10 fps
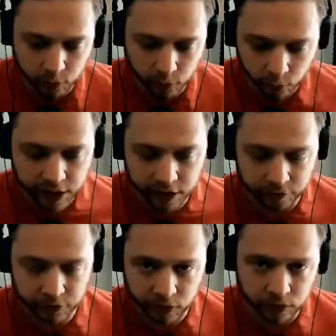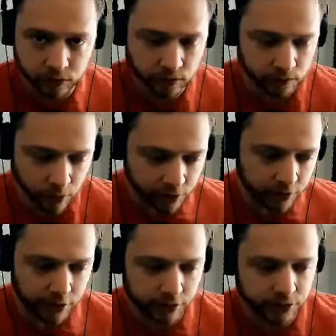where we interview
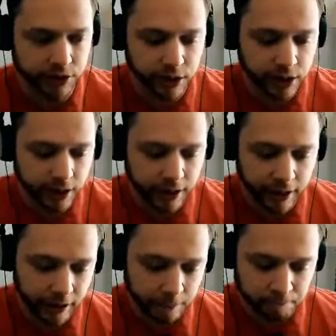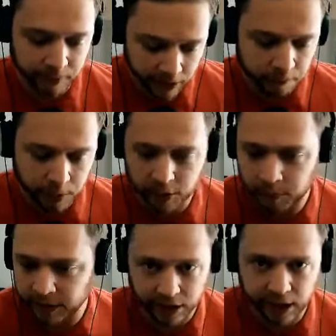marketers um, in
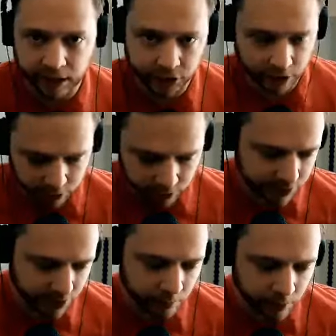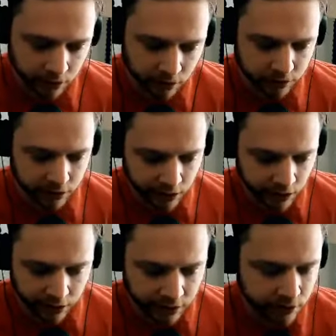B2B tech, generally CMOs, and,
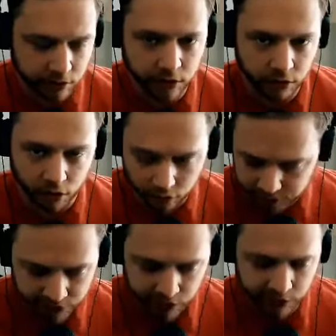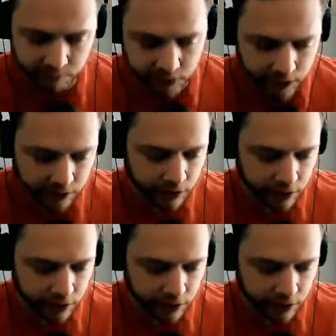and, I hear it all the time that